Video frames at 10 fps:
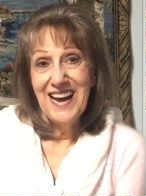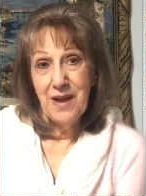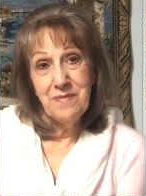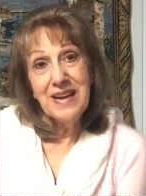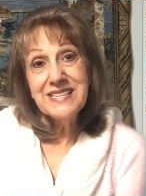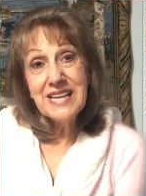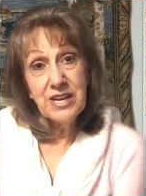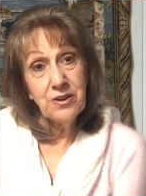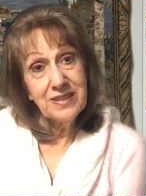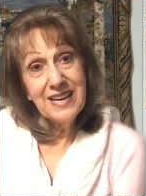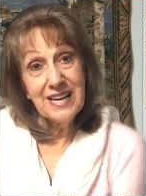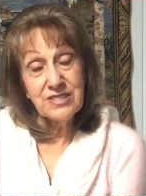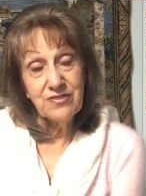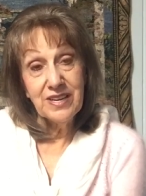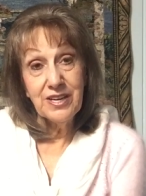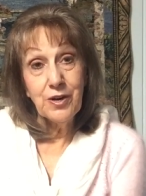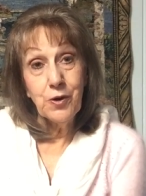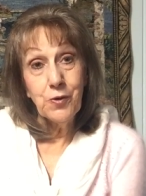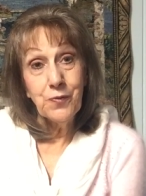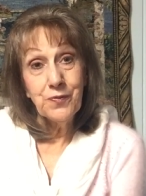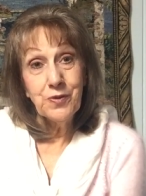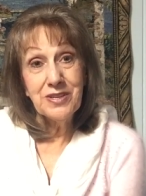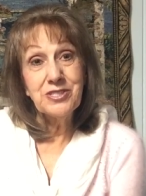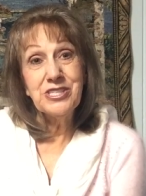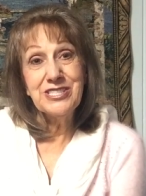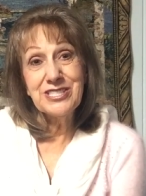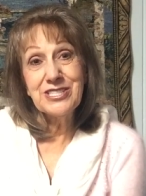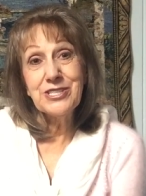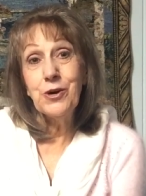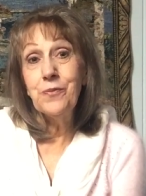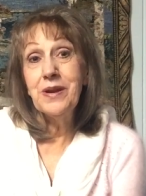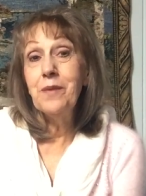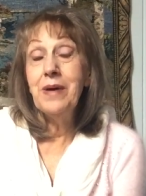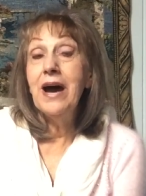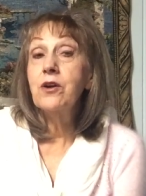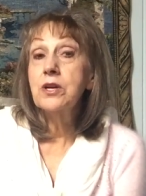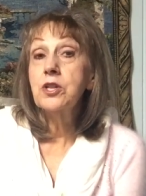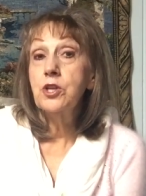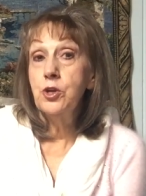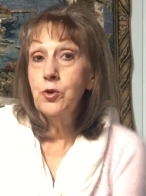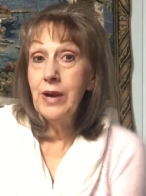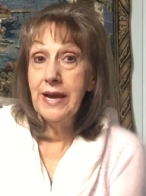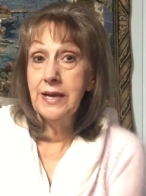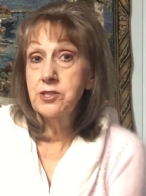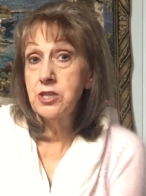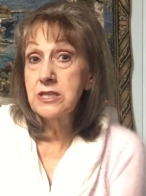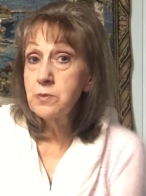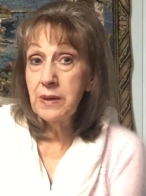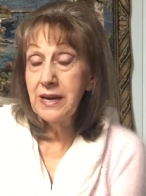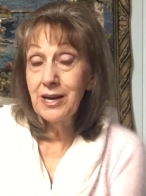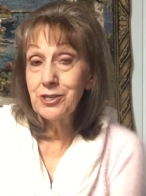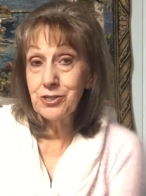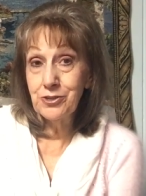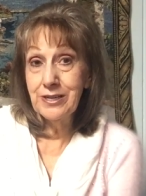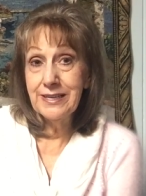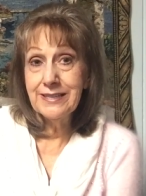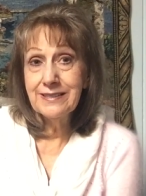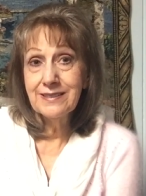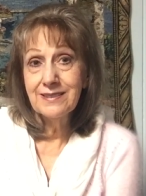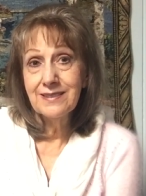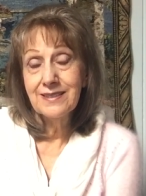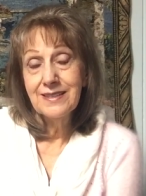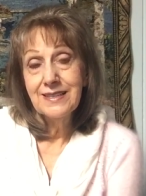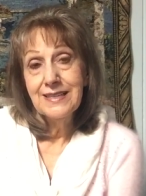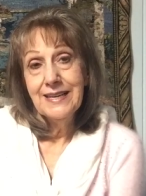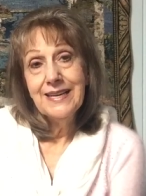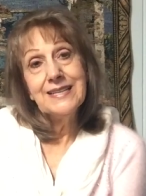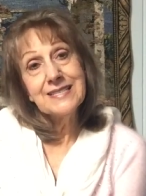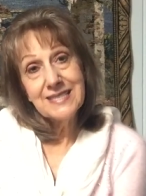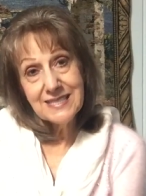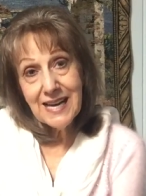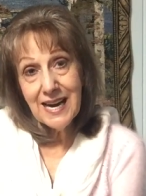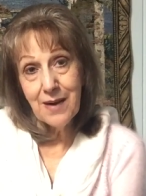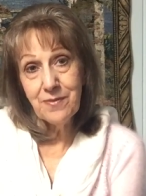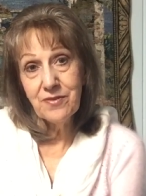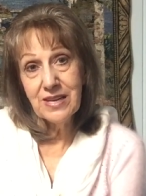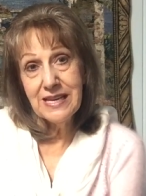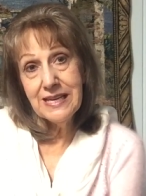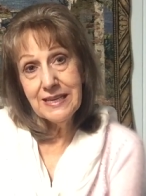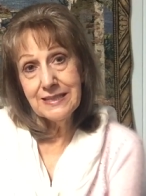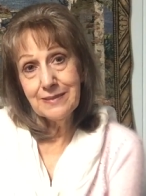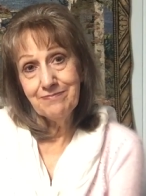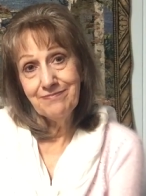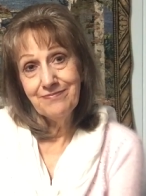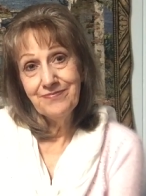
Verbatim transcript: I may tell you in the next video what Jesus told me about the new age that's being ushered in and it's the time of the kingdom.